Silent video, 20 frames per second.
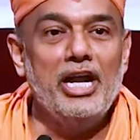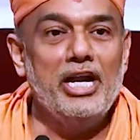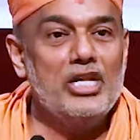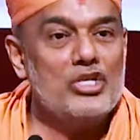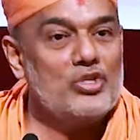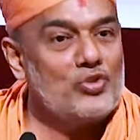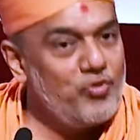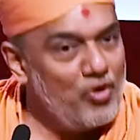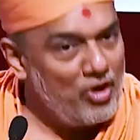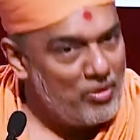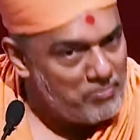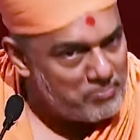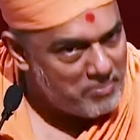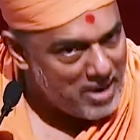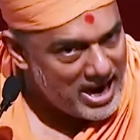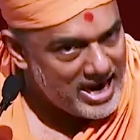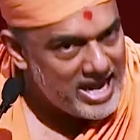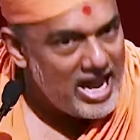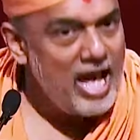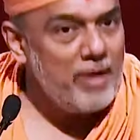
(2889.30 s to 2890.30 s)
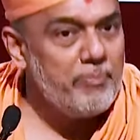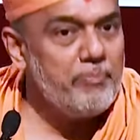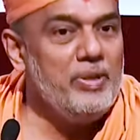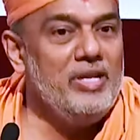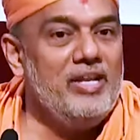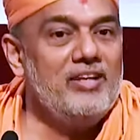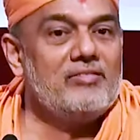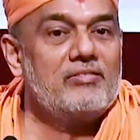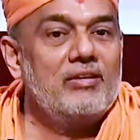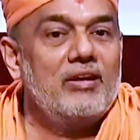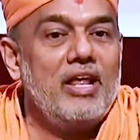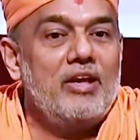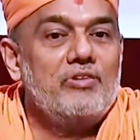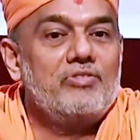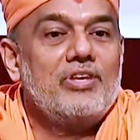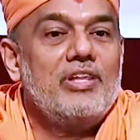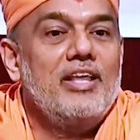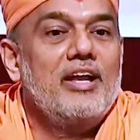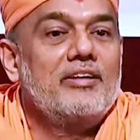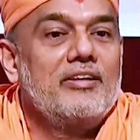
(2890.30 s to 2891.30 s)
It is for my happiness that I
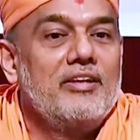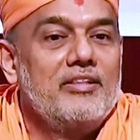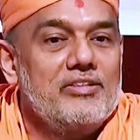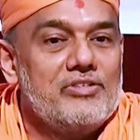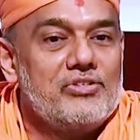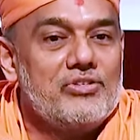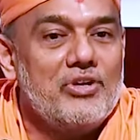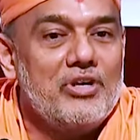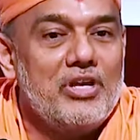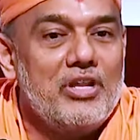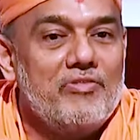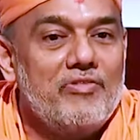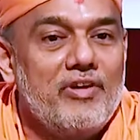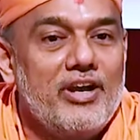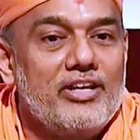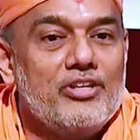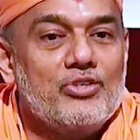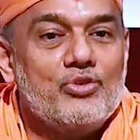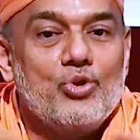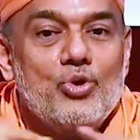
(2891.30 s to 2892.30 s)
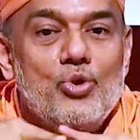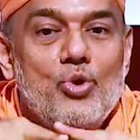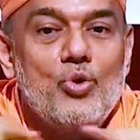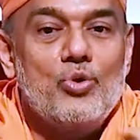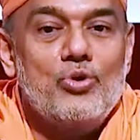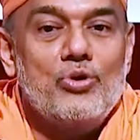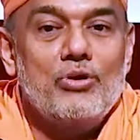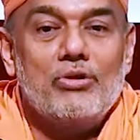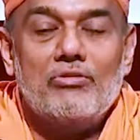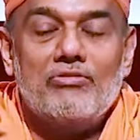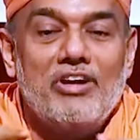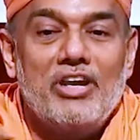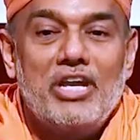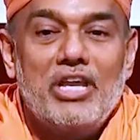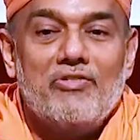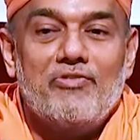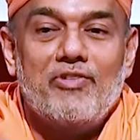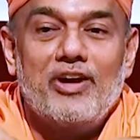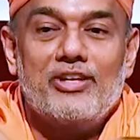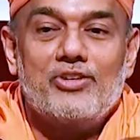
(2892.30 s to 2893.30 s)
have selected this 35. So don't
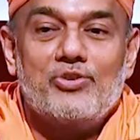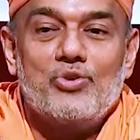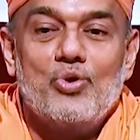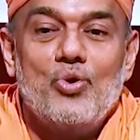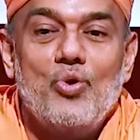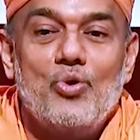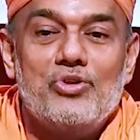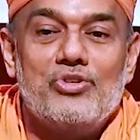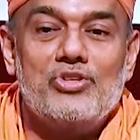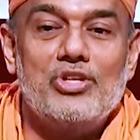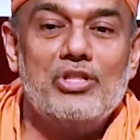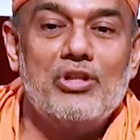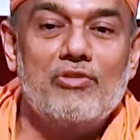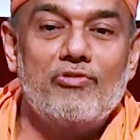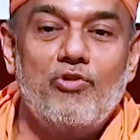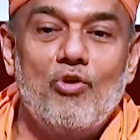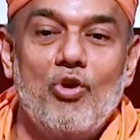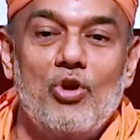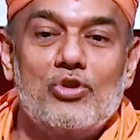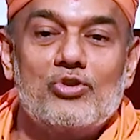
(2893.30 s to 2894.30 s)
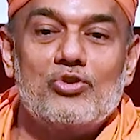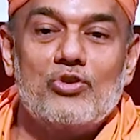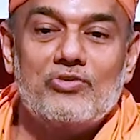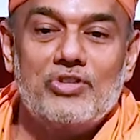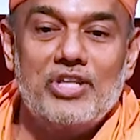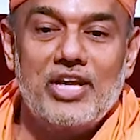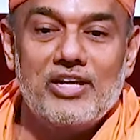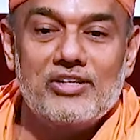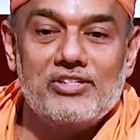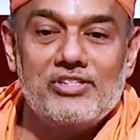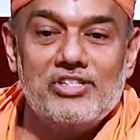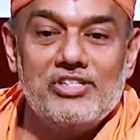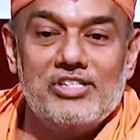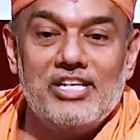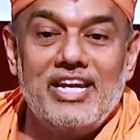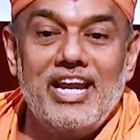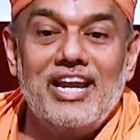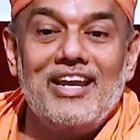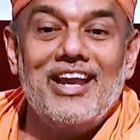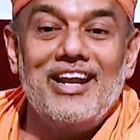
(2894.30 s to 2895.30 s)
25. So don't see the faults of theirs. This is
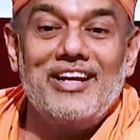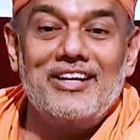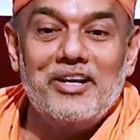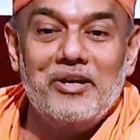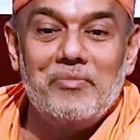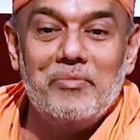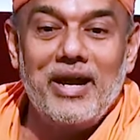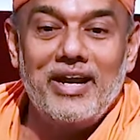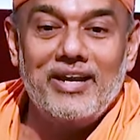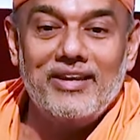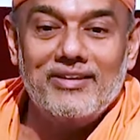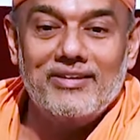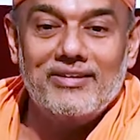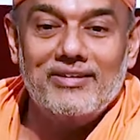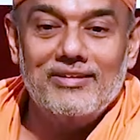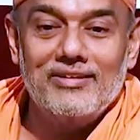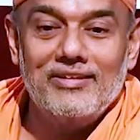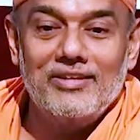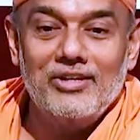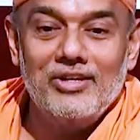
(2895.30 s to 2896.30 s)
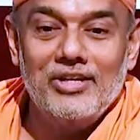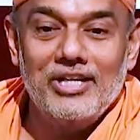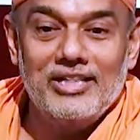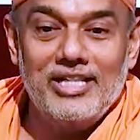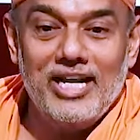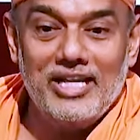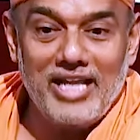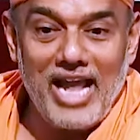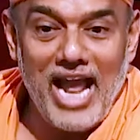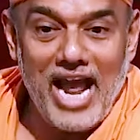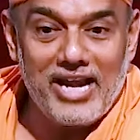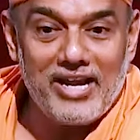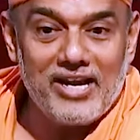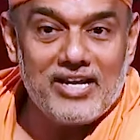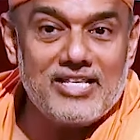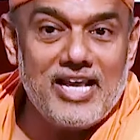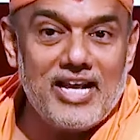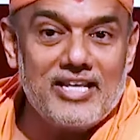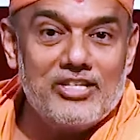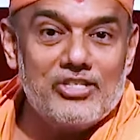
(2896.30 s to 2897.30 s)
an enlightened mind that
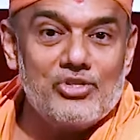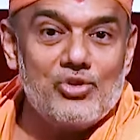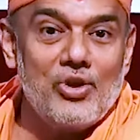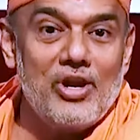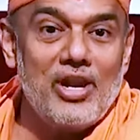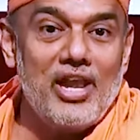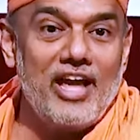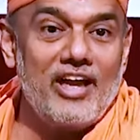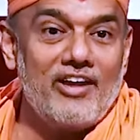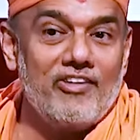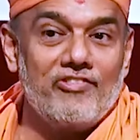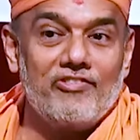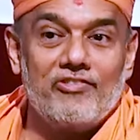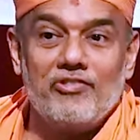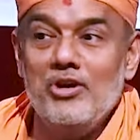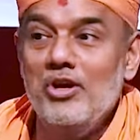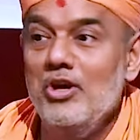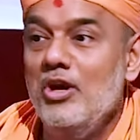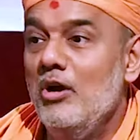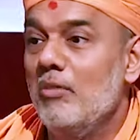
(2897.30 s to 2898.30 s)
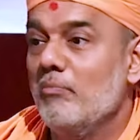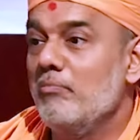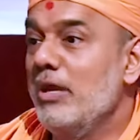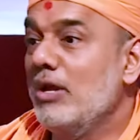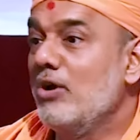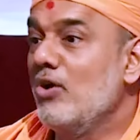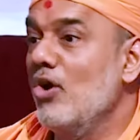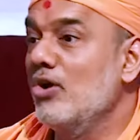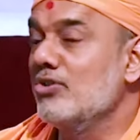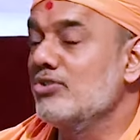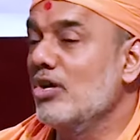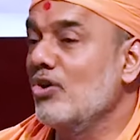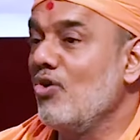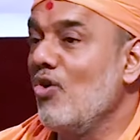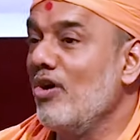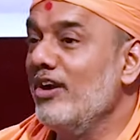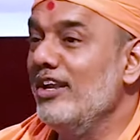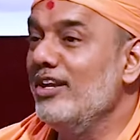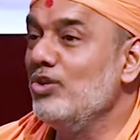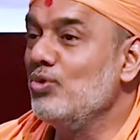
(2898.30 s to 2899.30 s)
energizes your life because
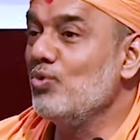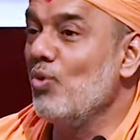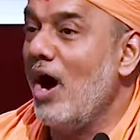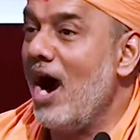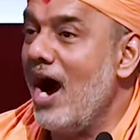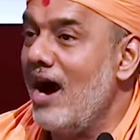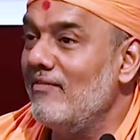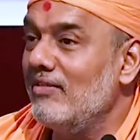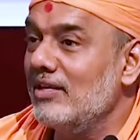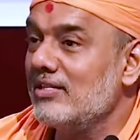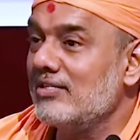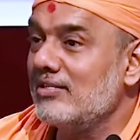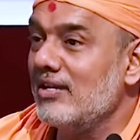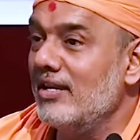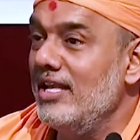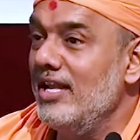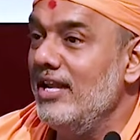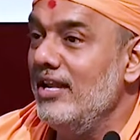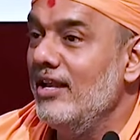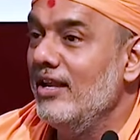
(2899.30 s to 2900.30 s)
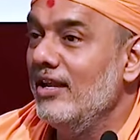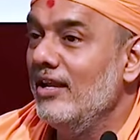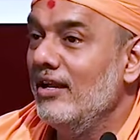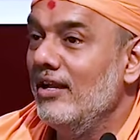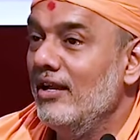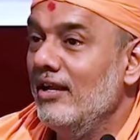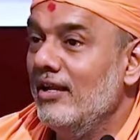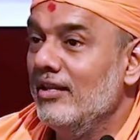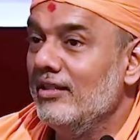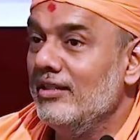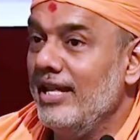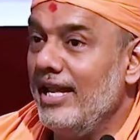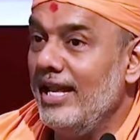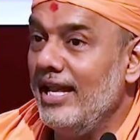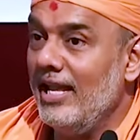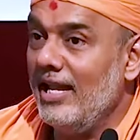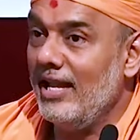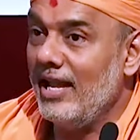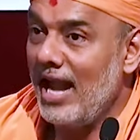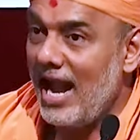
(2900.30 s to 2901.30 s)
according to Harvard study,
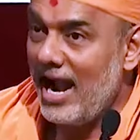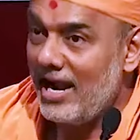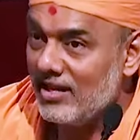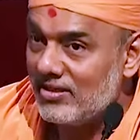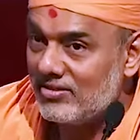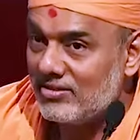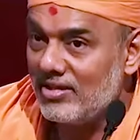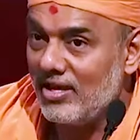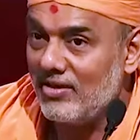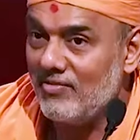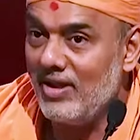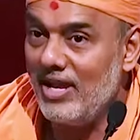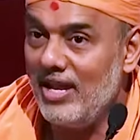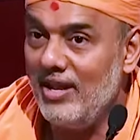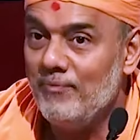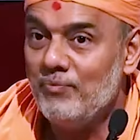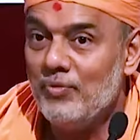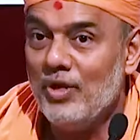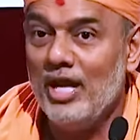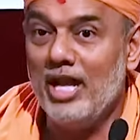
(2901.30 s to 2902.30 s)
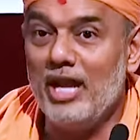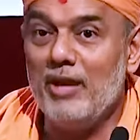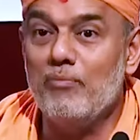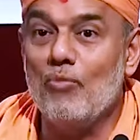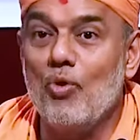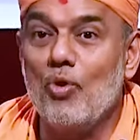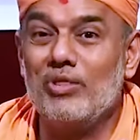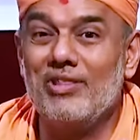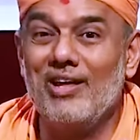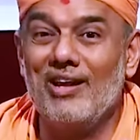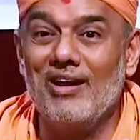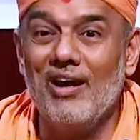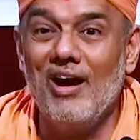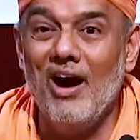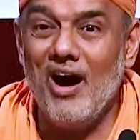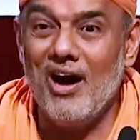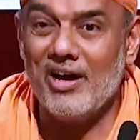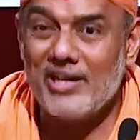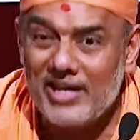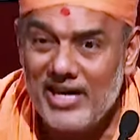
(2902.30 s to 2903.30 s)
they had a survey in more than
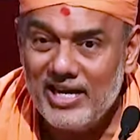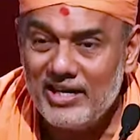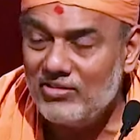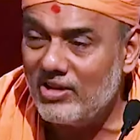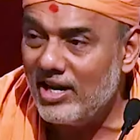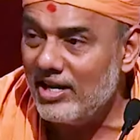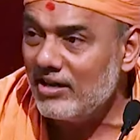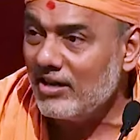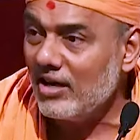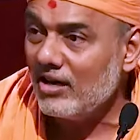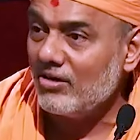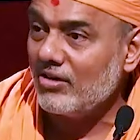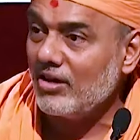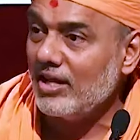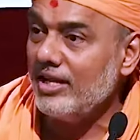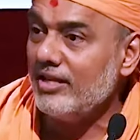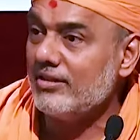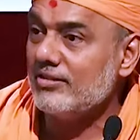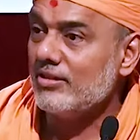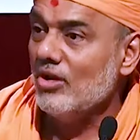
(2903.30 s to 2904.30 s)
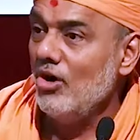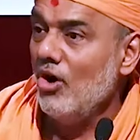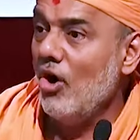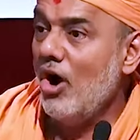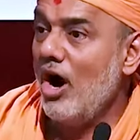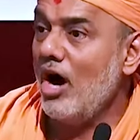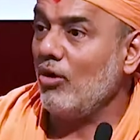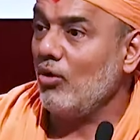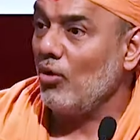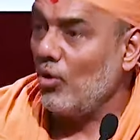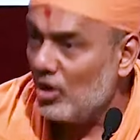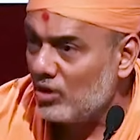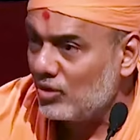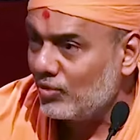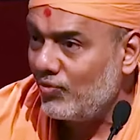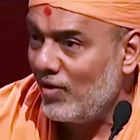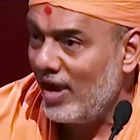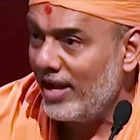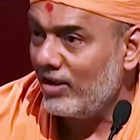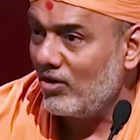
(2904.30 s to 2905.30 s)
110 countries,
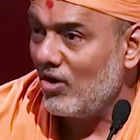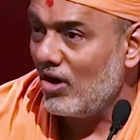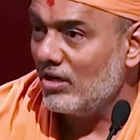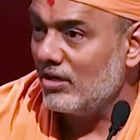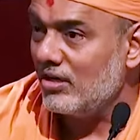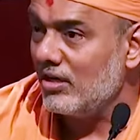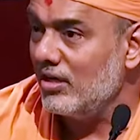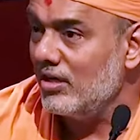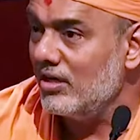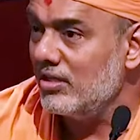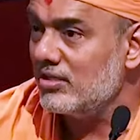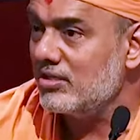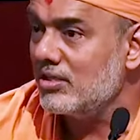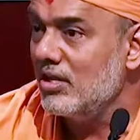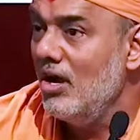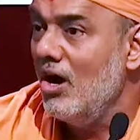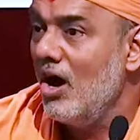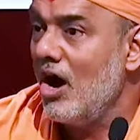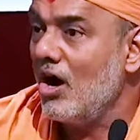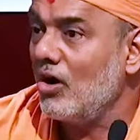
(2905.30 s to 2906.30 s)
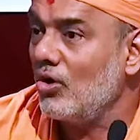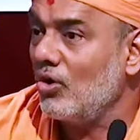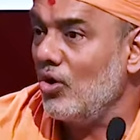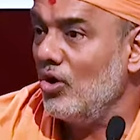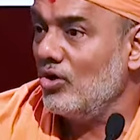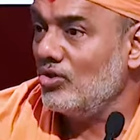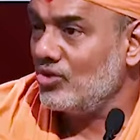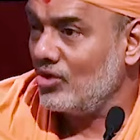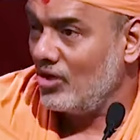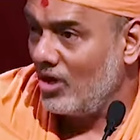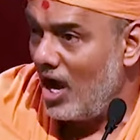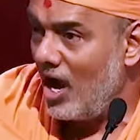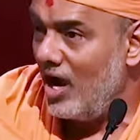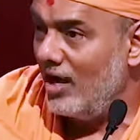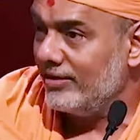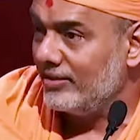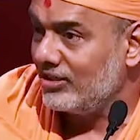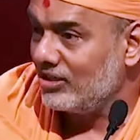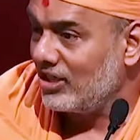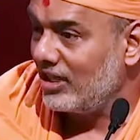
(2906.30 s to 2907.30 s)
across five continents, across
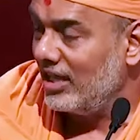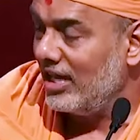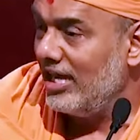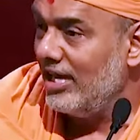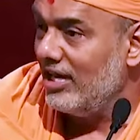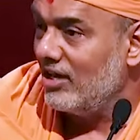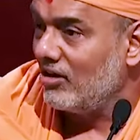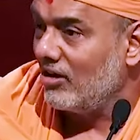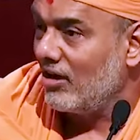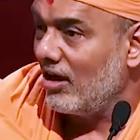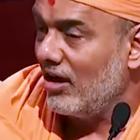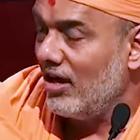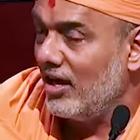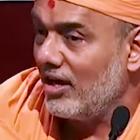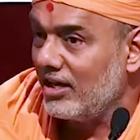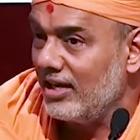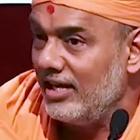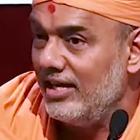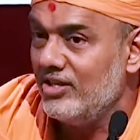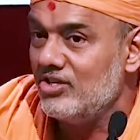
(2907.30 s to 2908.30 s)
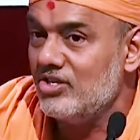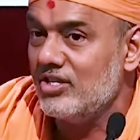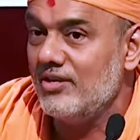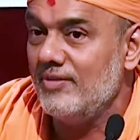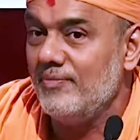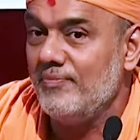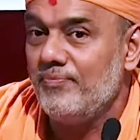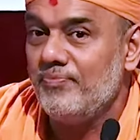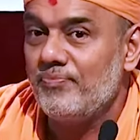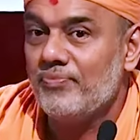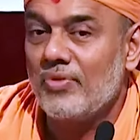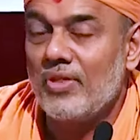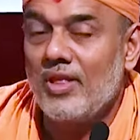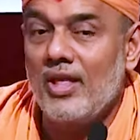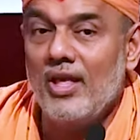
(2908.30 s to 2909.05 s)
caste, creed, color, religion.